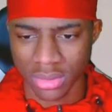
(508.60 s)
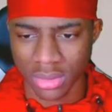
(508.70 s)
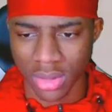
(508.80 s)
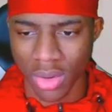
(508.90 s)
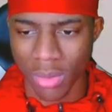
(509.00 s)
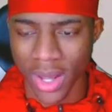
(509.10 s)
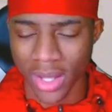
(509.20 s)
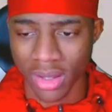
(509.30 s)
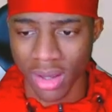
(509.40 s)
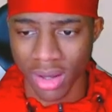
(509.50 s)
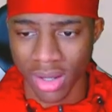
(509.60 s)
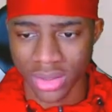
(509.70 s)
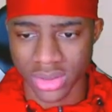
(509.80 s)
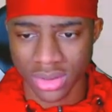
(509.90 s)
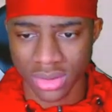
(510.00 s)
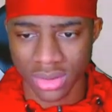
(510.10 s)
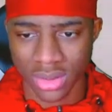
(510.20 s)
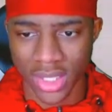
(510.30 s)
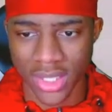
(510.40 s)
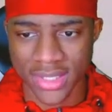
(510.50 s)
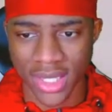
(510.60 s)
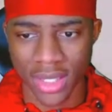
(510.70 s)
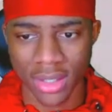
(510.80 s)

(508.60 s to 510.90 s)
Oh my gosh. Easy.